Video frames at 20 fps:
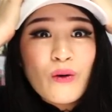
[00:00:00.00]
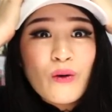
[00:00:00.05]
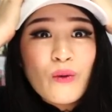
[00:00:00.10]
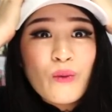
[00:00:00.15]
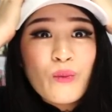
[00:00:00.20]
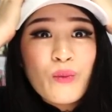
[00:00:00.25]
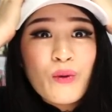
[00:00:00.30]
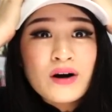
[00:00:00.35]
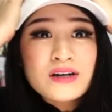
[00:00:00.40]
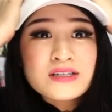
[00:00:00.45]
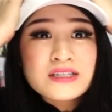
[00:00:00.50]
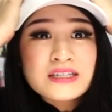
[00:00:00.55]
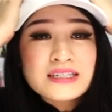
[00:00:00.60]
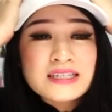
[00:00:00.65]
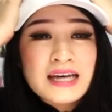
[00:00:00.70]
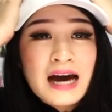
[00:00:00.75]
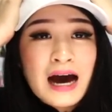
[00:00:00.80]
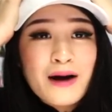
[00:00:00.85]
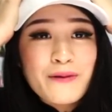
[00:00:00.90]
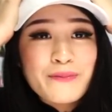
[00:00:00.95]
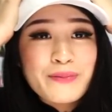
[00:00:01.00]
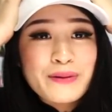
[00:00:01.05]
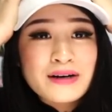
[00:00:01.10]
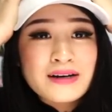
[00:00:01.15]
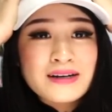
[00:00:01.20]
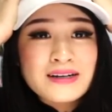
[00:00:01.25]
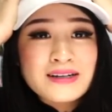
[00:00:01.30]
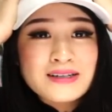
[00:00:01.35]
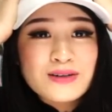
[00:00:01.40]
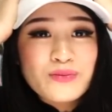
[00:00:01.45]
What just
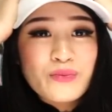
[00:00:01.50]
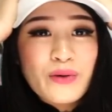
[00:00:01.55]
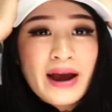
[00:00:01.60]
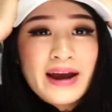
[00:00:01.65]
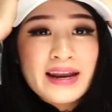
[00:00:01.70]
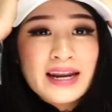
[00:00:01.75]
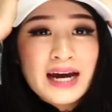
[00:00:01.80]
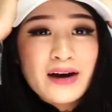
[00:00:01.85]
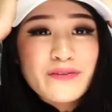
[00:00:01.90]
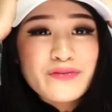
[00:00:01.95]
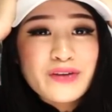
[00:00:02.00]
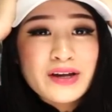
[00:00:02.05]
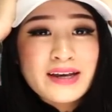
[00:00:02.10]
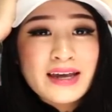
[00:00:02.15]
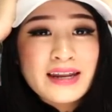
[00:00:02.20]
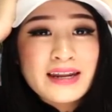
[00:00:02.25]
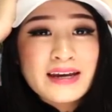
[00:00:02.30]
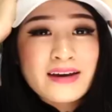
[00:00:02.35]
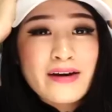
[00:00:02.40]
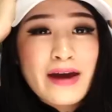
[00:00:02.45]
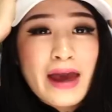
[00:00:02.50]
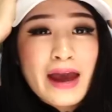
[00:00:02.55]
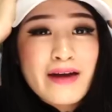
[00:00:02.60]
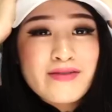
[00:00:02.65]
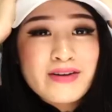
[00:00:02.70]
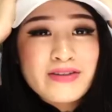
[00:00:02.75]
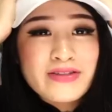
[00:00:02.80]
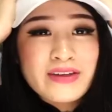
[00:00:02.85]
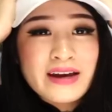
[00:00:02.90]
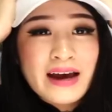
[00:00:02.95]
happened? Wait, after getting her
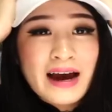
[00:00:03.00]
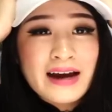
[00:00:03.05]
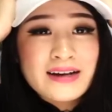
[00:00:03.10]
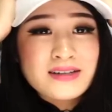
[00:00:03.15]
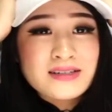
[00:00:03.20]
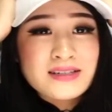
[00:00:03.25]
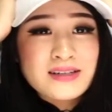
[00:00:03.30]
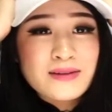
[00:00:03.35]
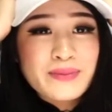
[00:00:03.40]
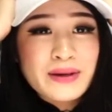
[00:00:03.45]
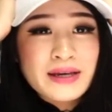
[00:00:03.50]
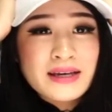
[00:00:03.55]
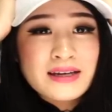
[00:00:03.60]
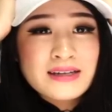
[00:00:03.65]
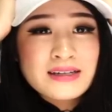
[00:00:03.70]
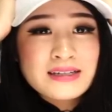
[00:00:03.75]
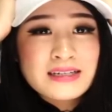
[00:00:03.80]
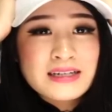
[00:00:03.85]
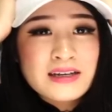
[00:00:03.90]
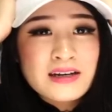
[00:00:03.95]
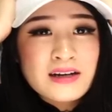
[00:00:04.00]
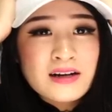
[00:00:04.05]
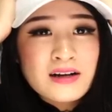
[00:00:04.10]
everything, I disappeared?